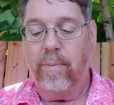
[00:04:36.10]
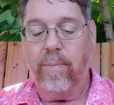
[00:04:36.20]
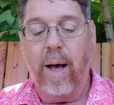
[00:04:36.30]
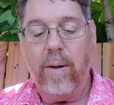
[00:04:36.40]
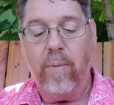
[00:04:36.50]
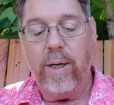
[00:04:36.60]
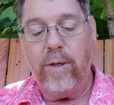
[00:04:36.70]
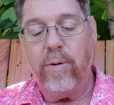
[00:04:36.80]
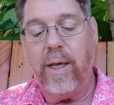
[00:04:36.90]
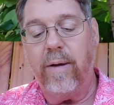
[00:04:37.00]
But when
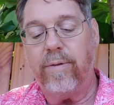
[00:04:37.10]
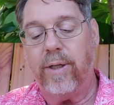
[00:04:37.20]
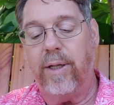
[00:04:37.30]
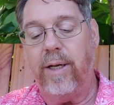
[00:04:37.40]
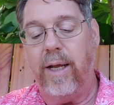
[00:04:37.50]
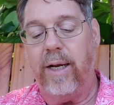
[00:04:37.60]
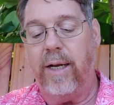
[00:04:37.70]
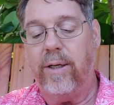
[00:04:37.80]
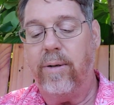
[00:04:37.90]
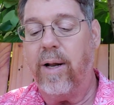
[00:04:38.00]
you give to the
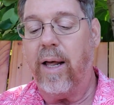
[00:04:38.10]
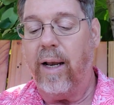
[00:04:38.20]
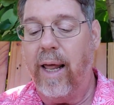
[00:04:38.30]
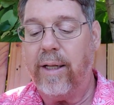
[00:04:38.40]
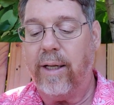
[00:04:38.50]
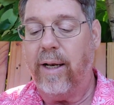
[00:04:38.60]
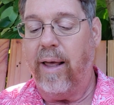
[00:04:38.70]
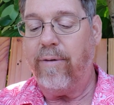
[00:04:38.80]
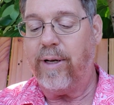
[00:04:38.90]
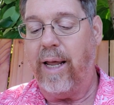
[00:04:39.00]
needy, do not let the
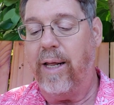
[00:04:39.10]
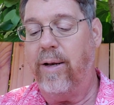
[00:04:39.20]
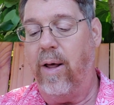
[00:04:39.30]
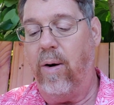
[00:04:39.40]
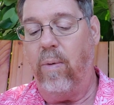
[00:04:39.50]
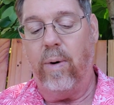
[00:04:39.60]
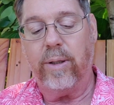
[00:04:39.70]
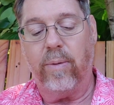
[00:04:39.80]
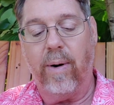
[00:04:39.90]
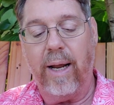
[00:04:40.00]
left hand know
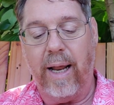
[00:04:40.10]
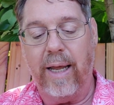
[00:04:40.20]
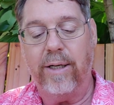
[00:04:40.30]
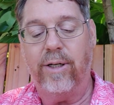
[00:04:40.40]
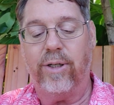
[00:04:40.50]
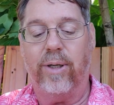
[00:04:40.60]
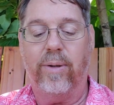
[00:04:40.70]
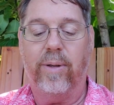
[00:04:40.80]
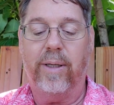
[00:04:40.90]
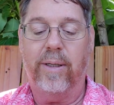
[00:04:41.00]
what the right hand is
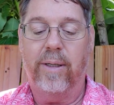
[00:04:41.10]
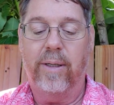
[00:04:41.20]
doing,